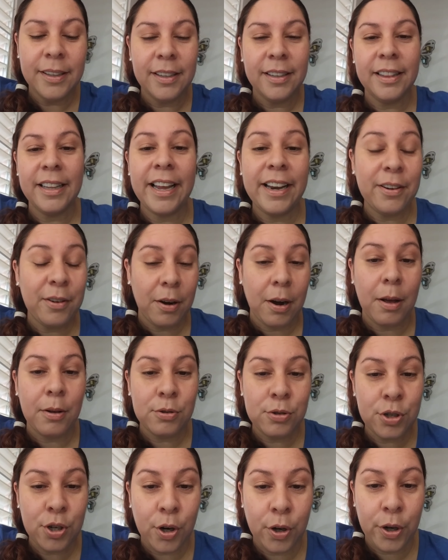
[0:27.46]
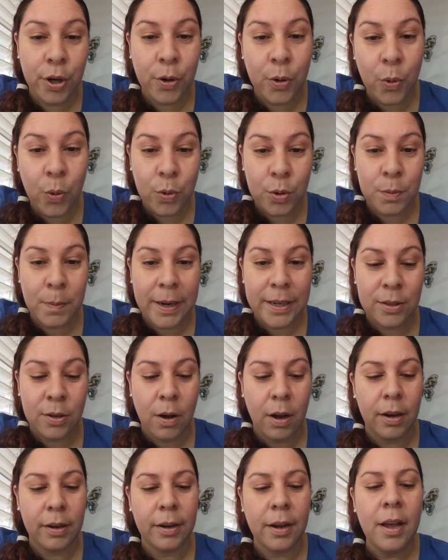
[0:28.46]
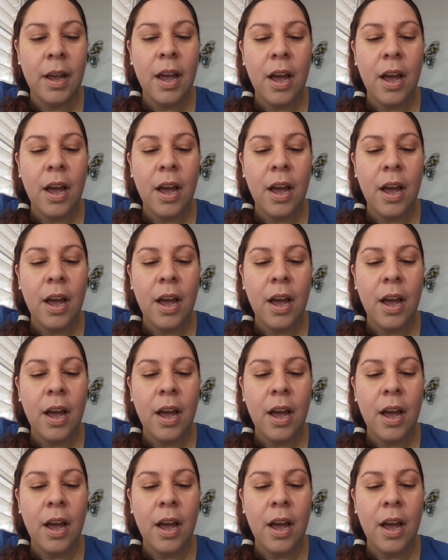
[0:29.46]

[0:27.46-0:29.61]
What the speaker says: Later I'll show you who's my dog.